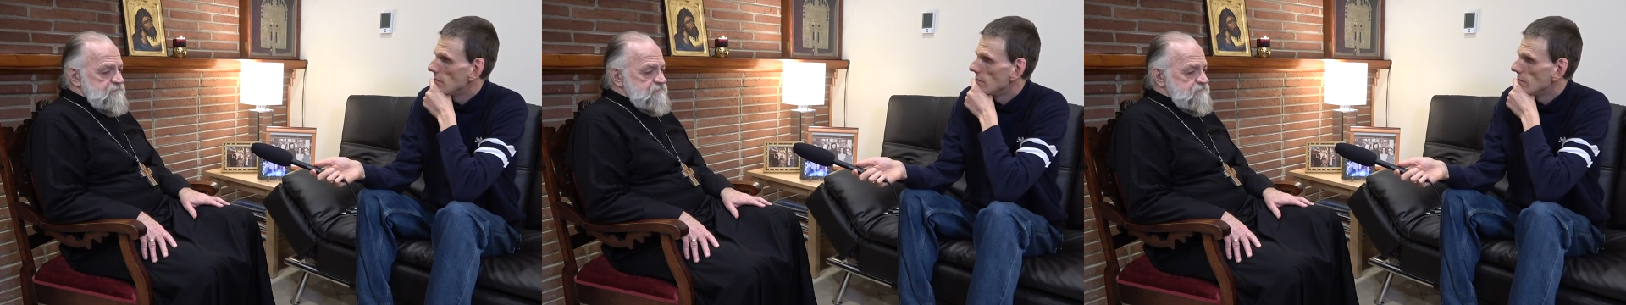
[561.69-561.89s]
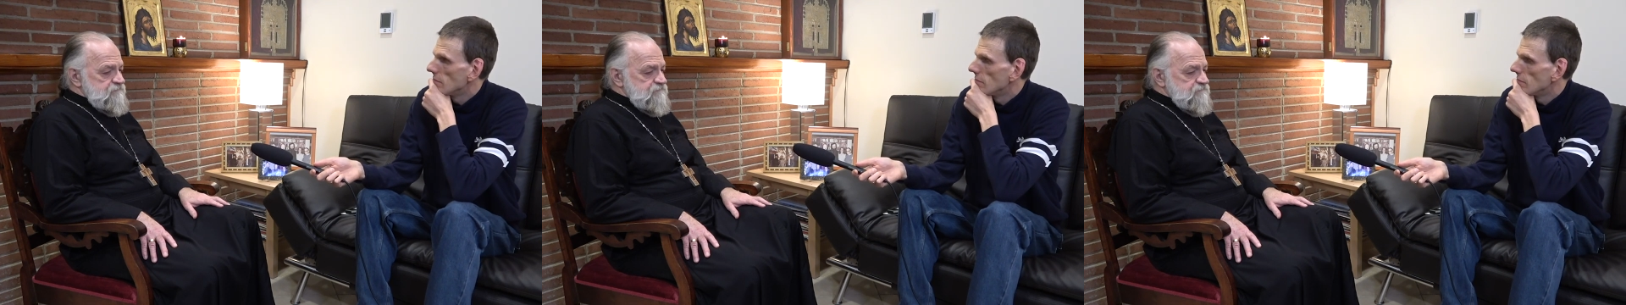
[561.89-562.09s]

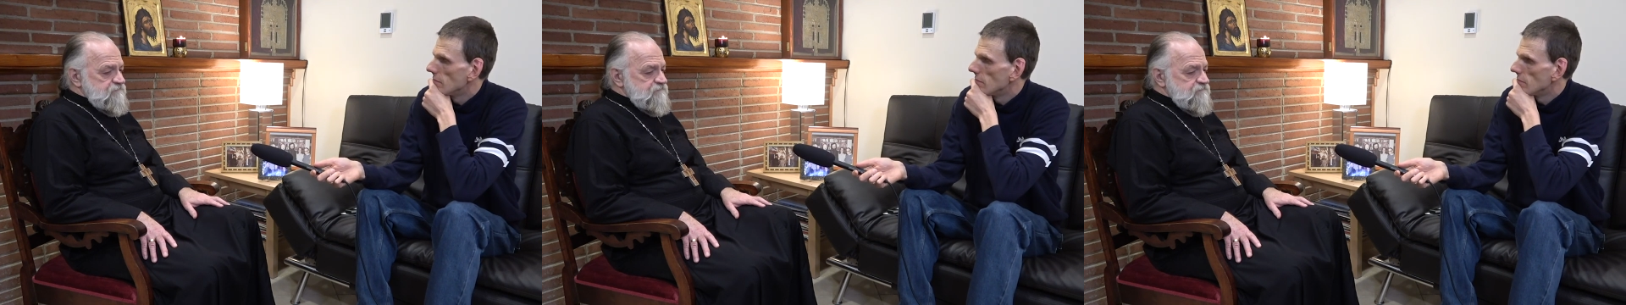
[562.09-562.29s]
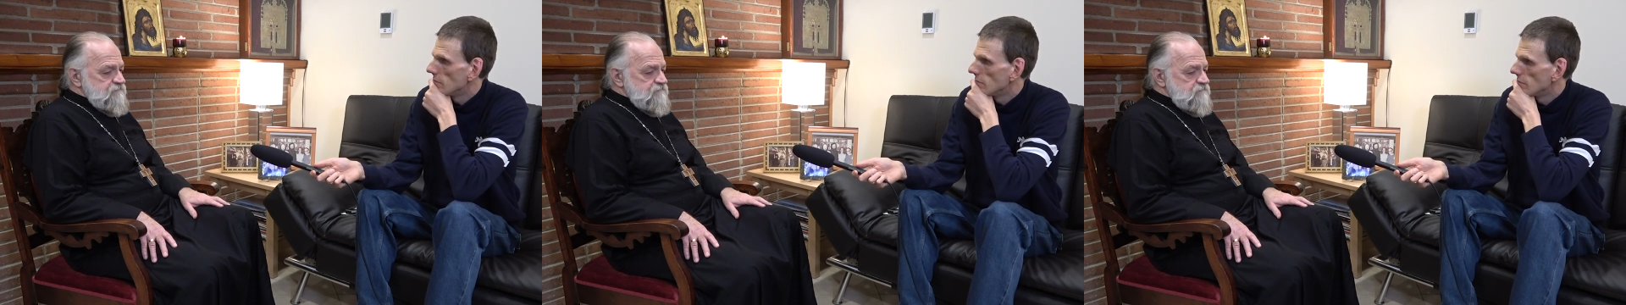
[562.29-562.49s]

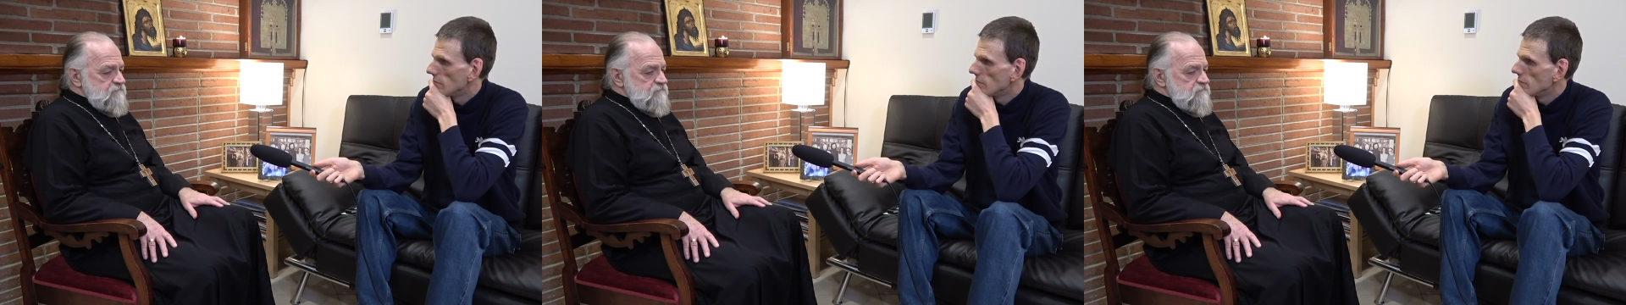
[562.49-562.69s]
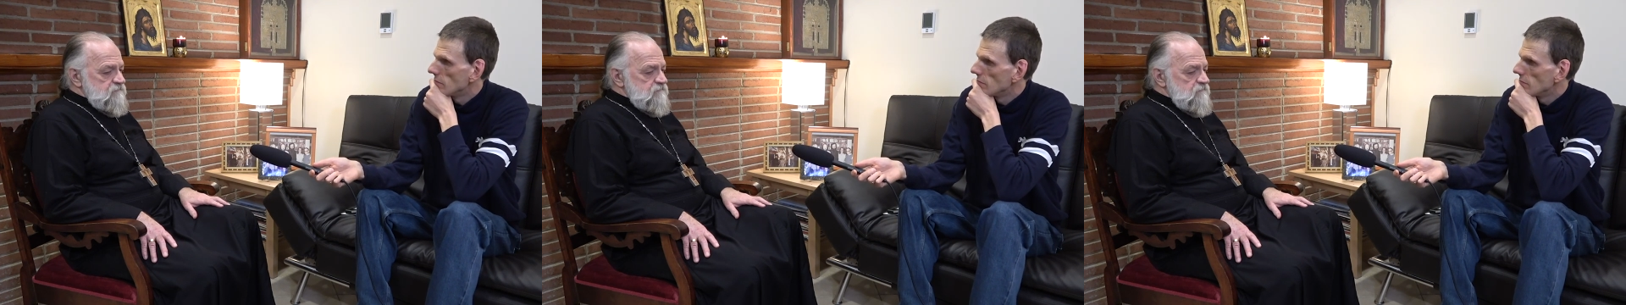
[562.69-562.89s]

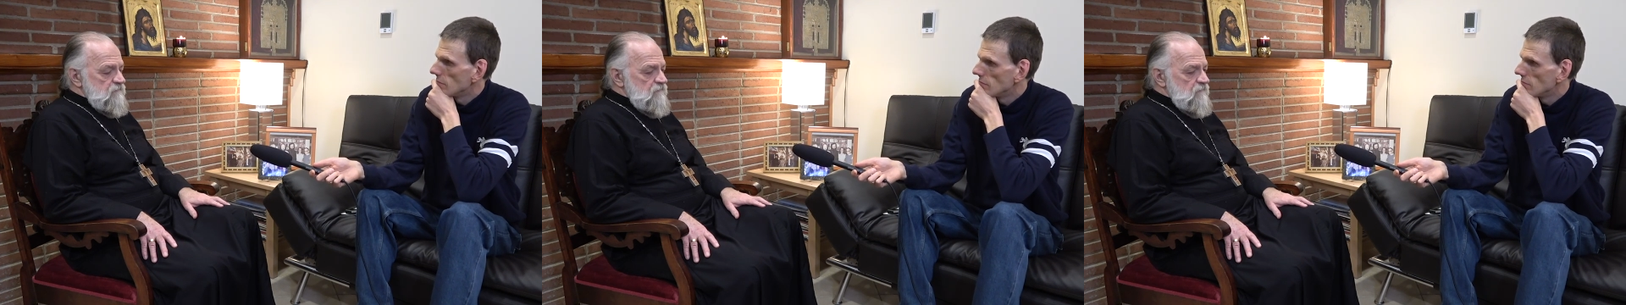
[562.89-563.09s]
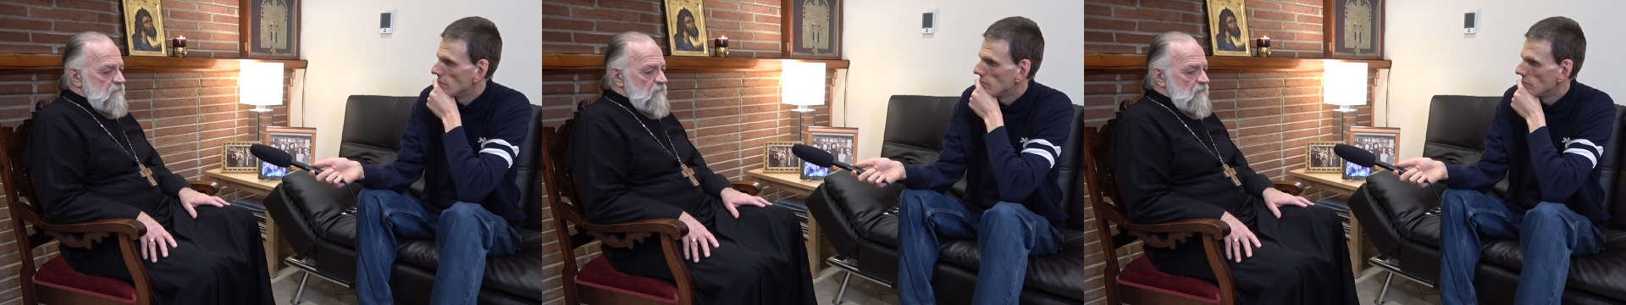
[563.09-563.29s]

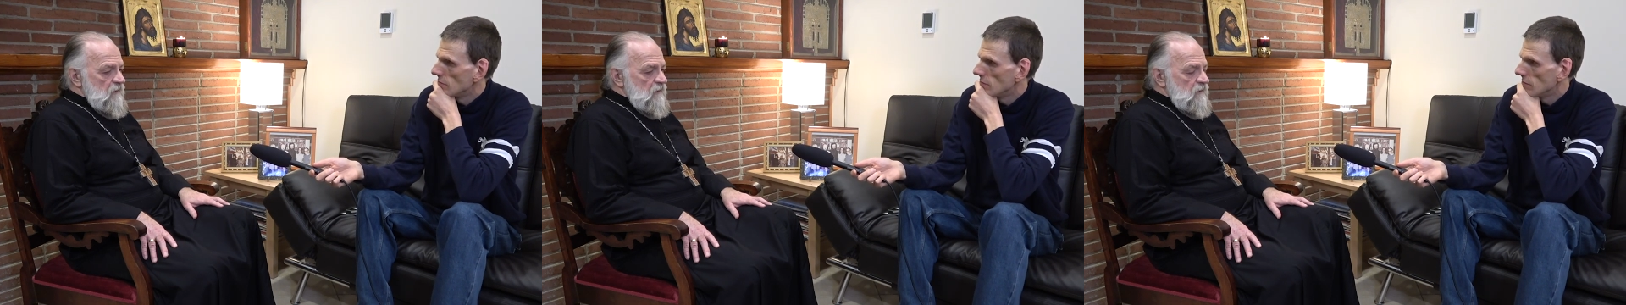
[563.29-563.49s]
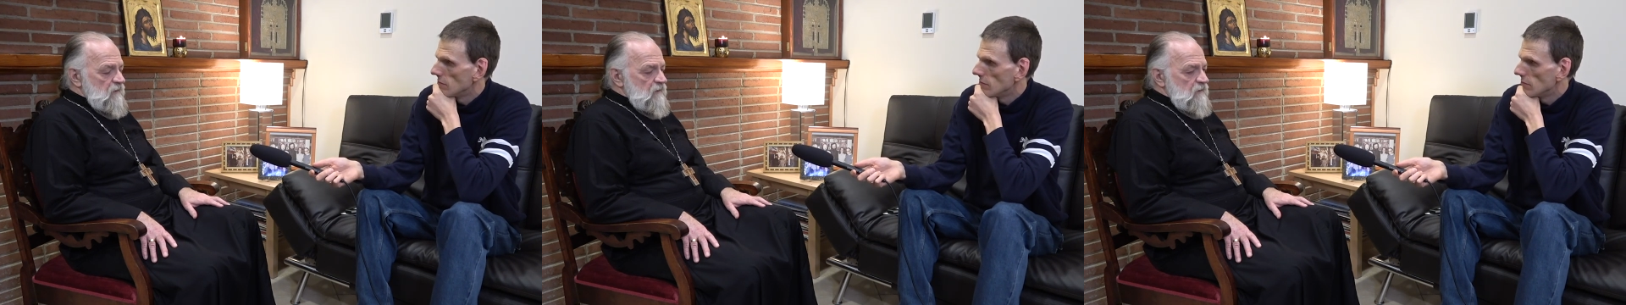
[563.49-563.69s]

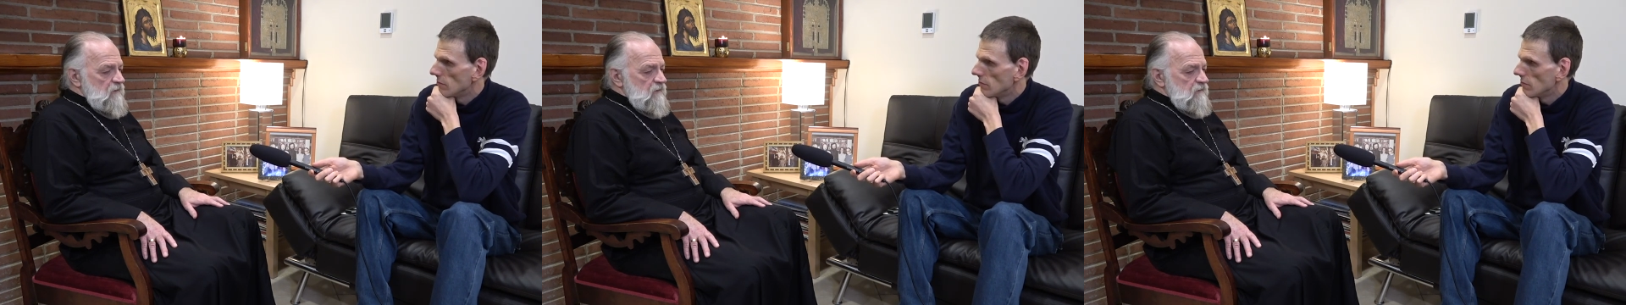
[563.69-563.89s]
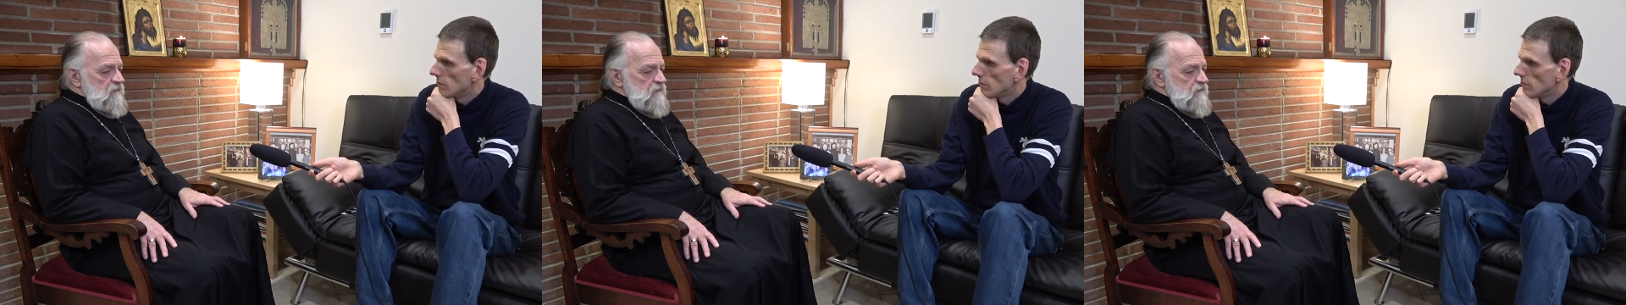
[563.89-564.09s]

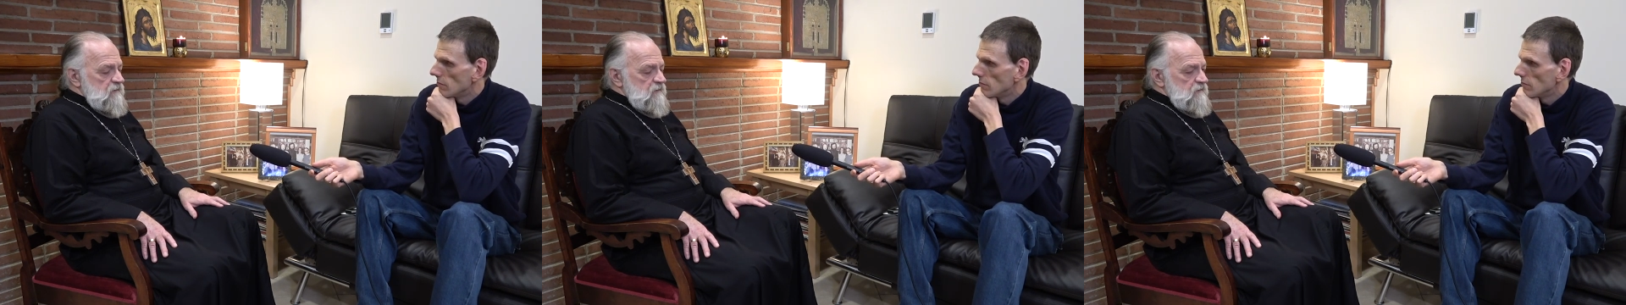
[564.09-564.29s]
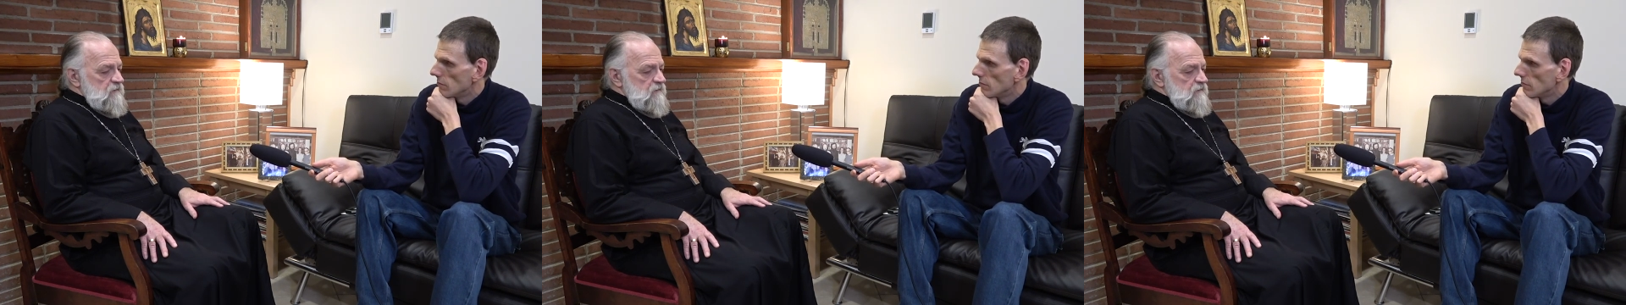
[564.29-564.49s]
[no speech]